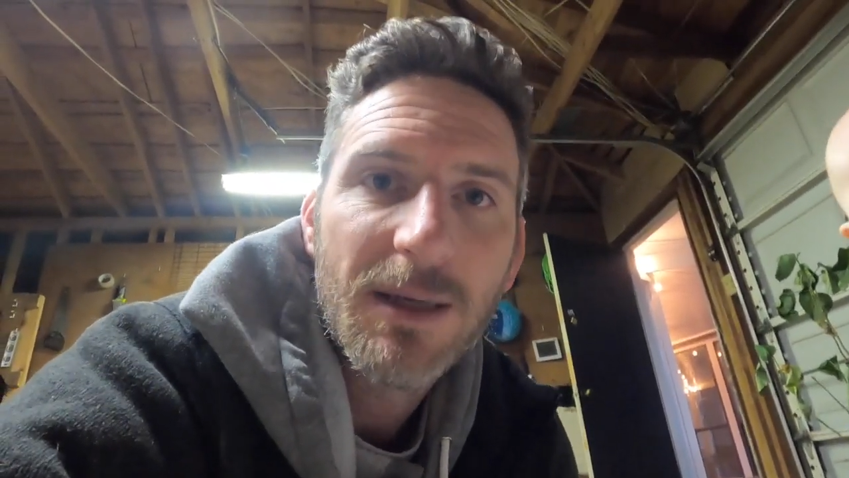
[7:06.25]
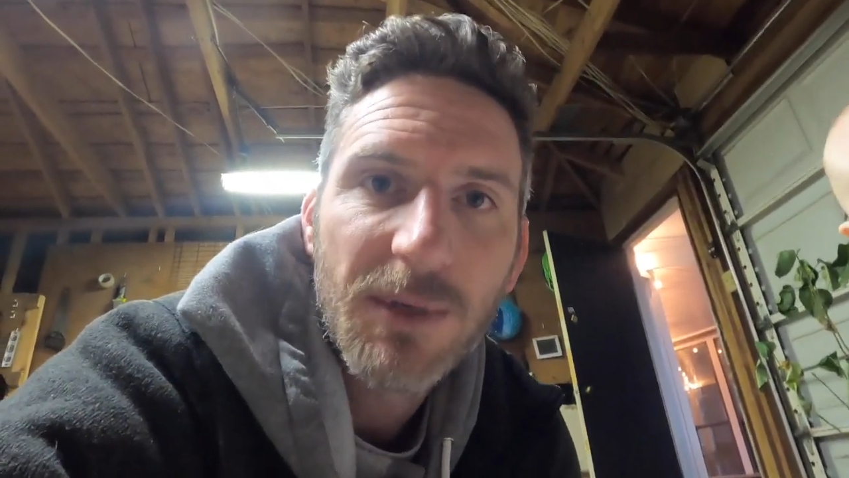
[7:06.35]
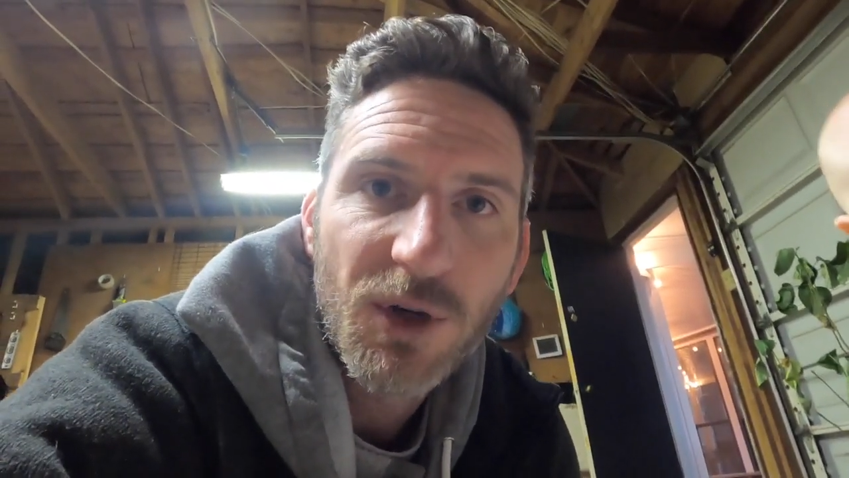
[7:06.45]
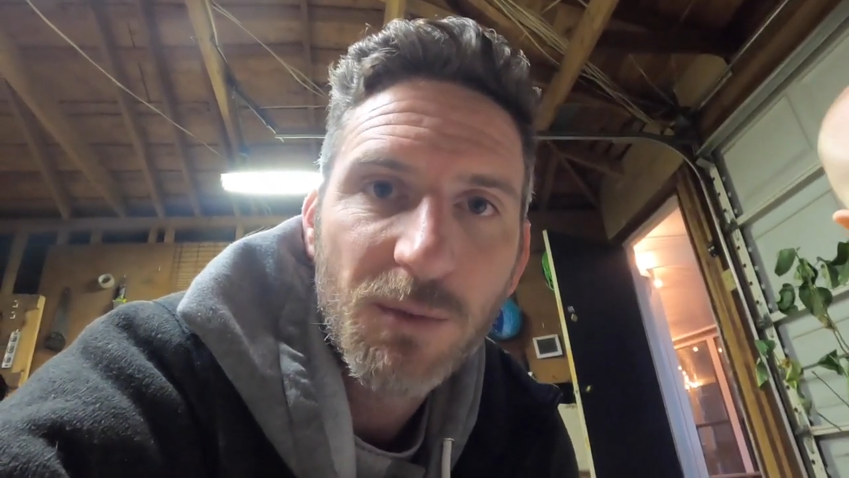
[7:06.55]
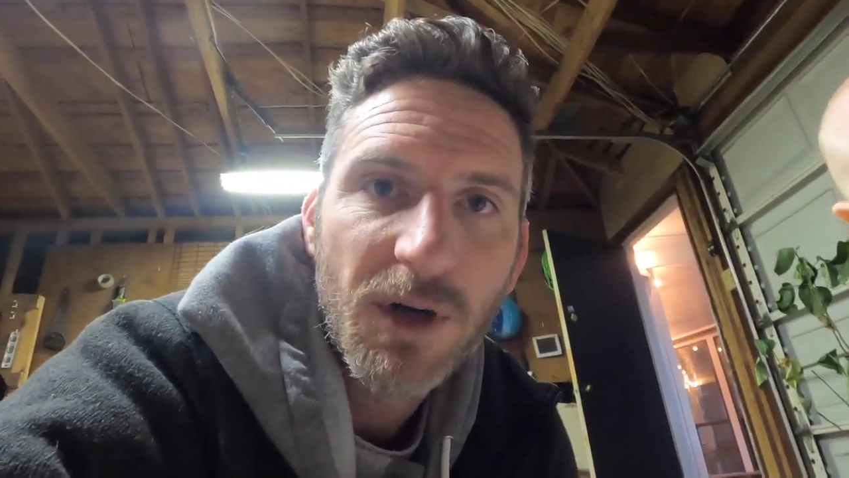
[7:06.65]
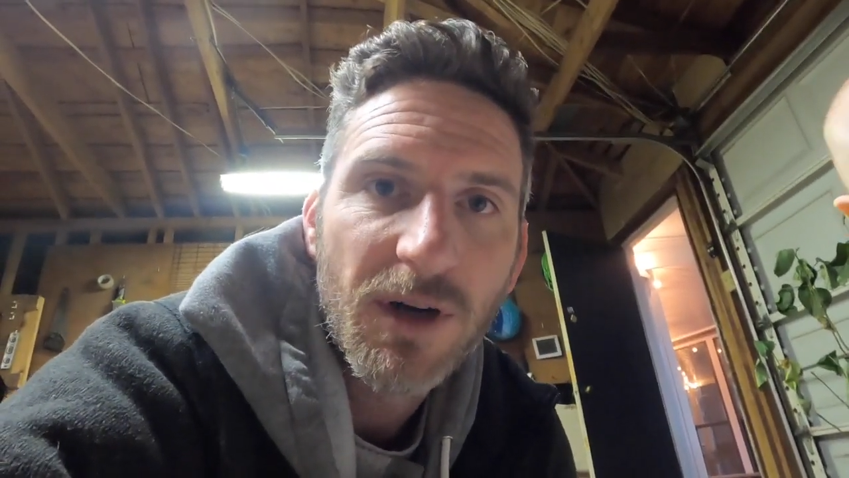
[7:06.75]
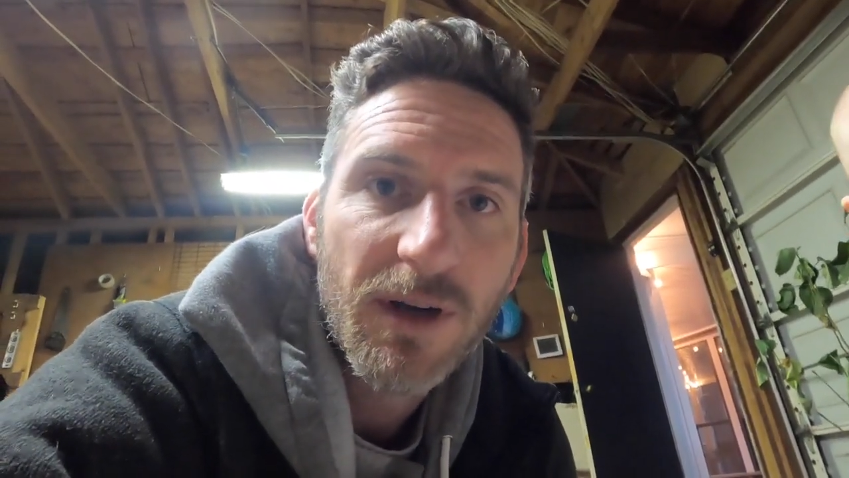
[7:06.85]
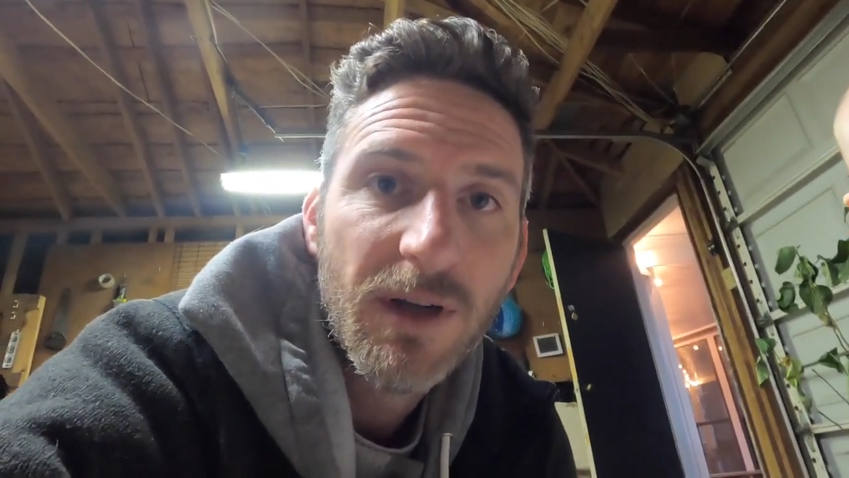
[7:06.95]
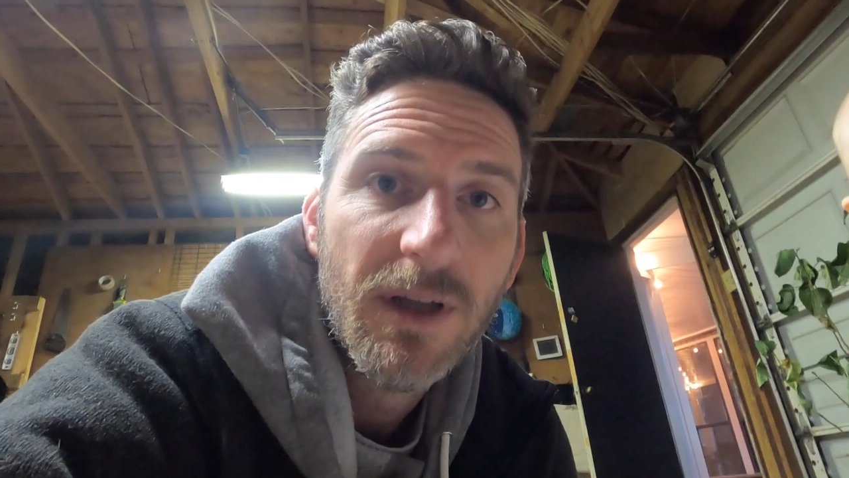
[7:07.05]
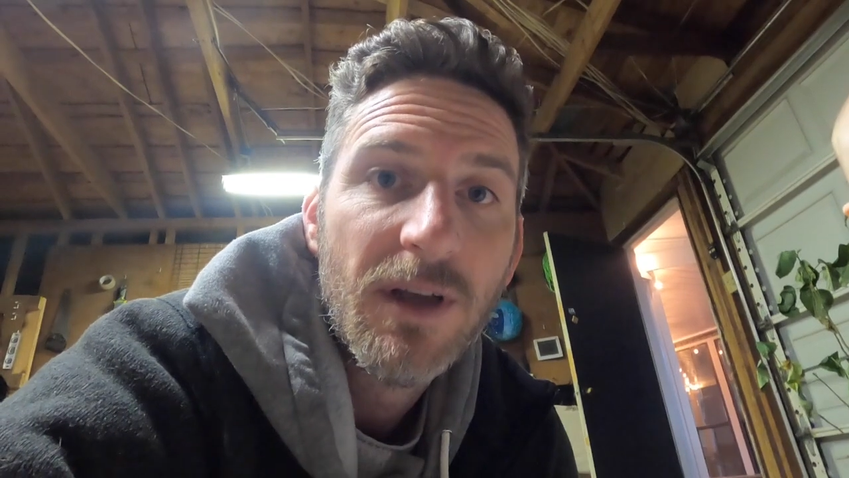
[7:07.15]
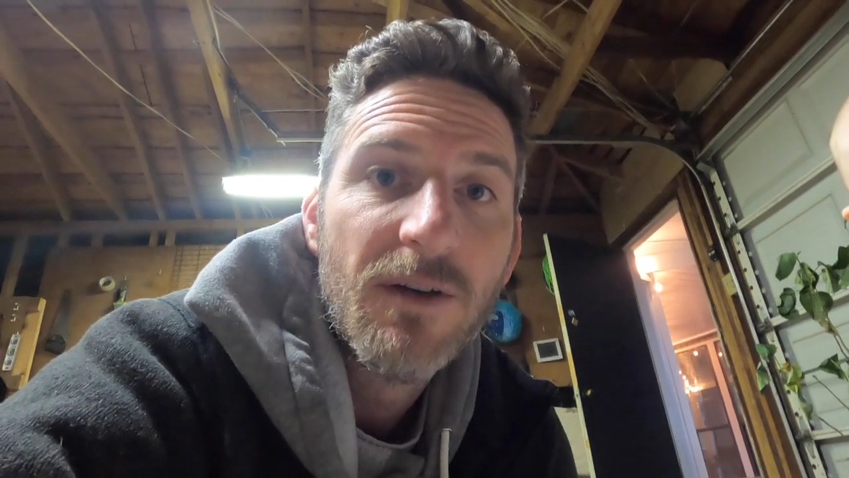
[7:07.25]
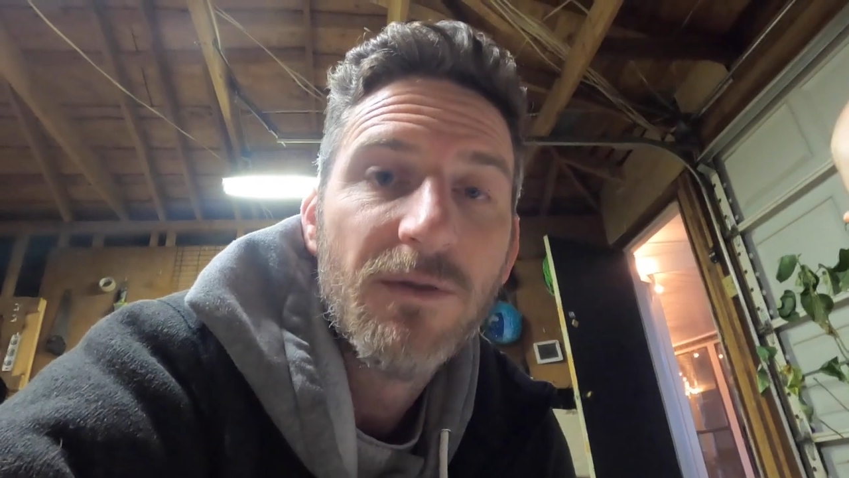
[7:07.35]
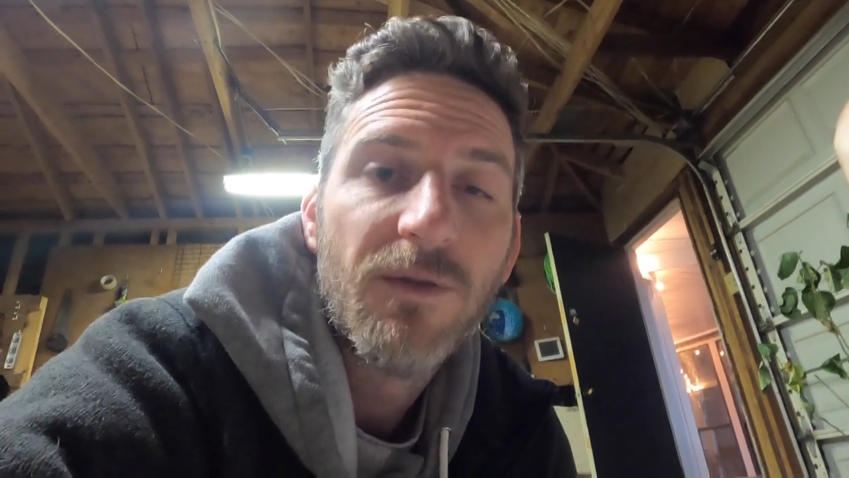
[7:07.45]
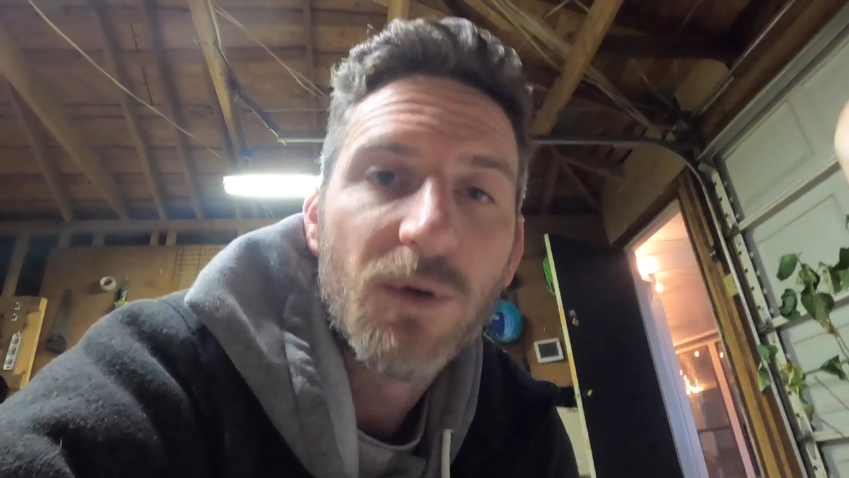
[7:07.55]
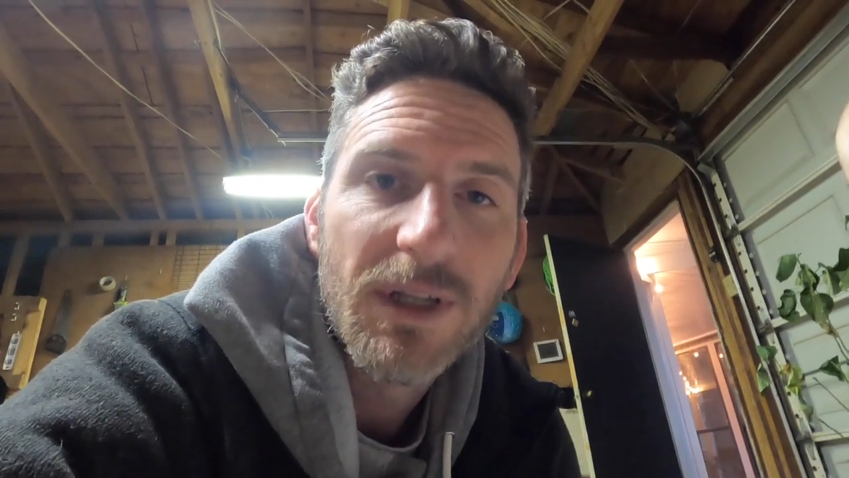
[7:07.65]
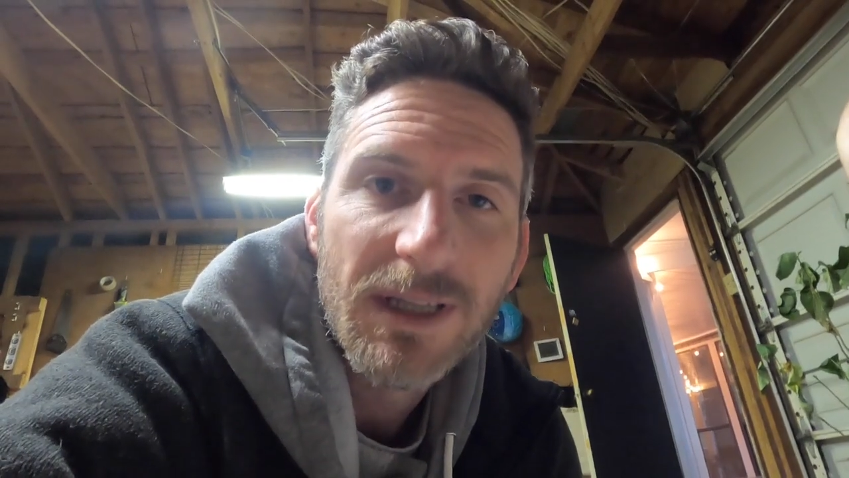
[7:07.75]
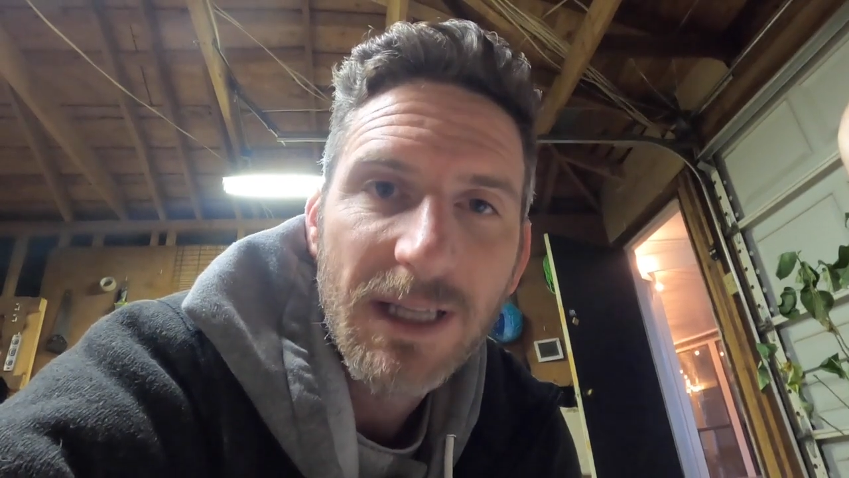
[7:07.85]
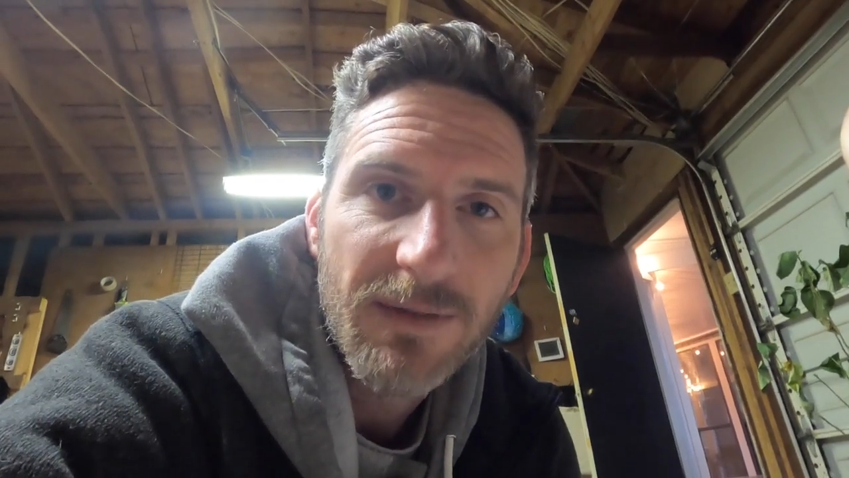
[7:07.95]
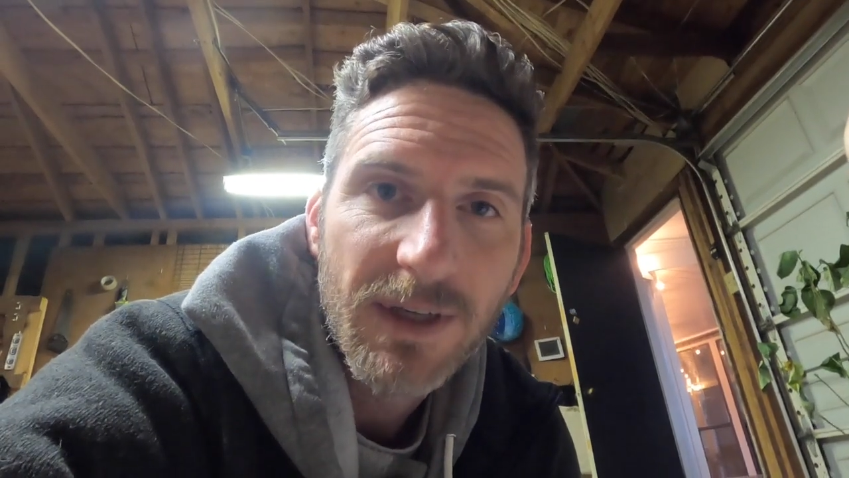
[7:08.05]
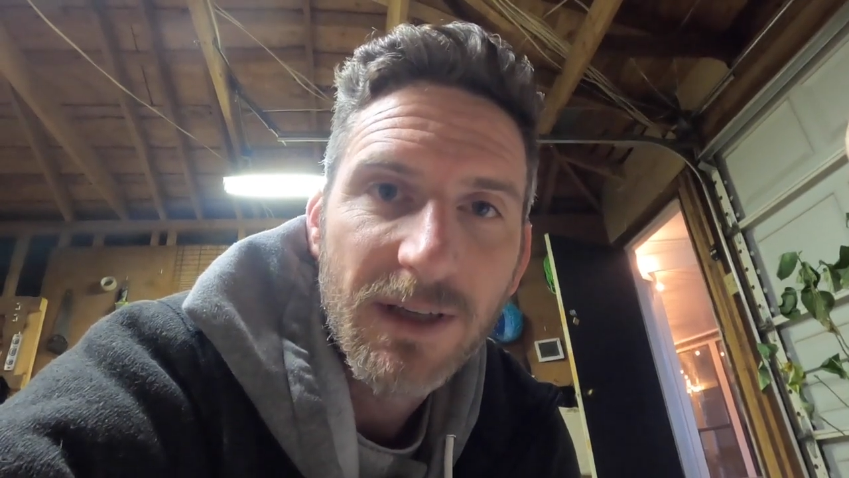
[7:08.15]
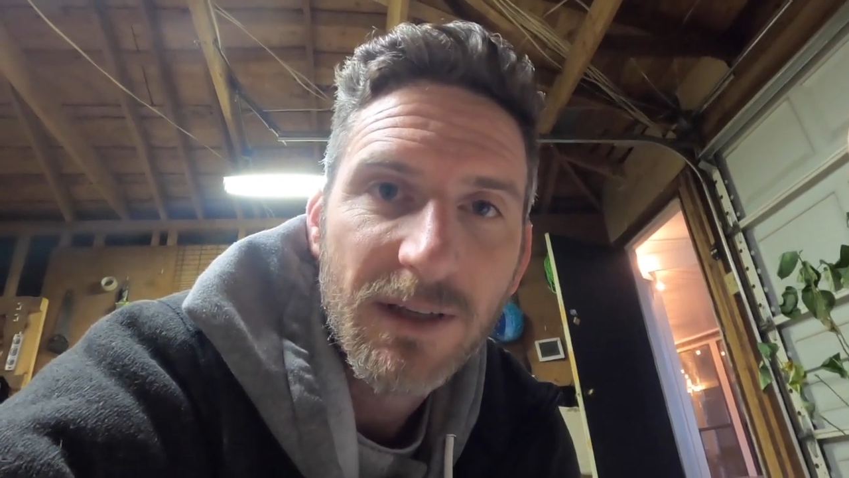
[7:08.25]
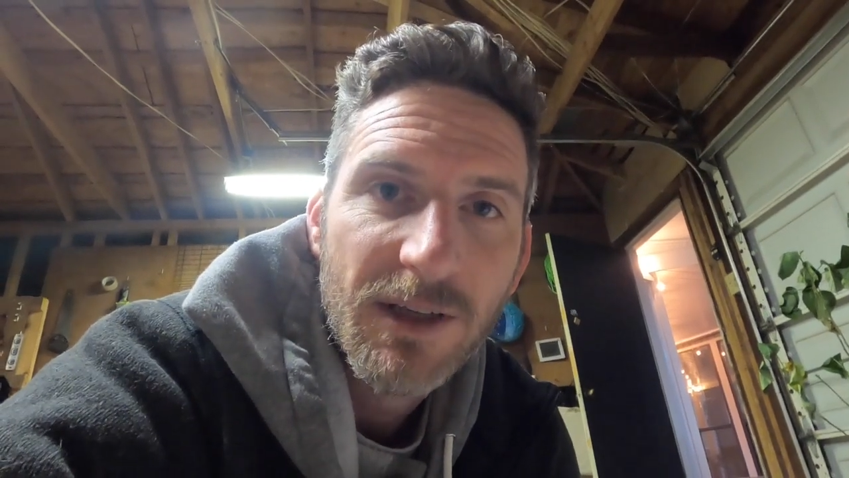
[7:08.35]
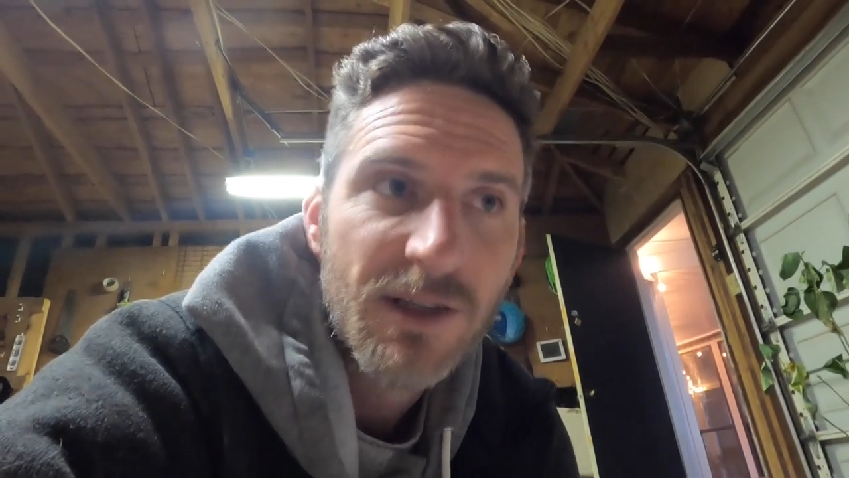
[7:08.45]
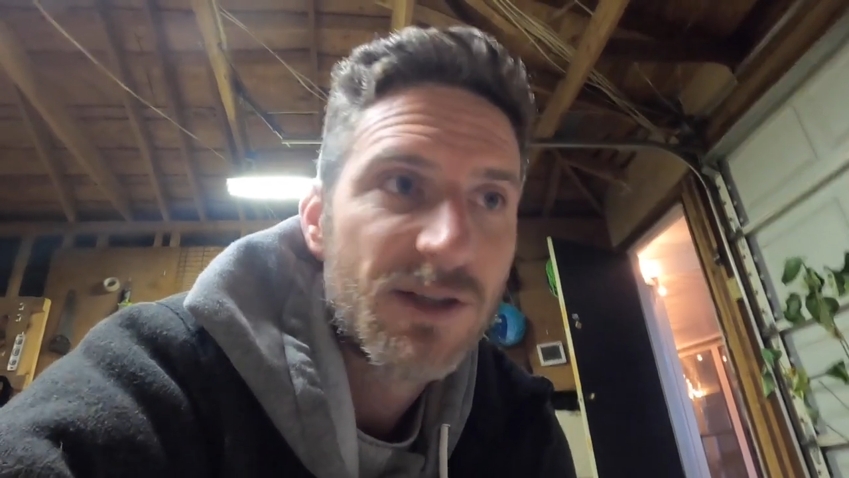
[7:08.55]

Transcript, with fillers: Limit Omaha for a living.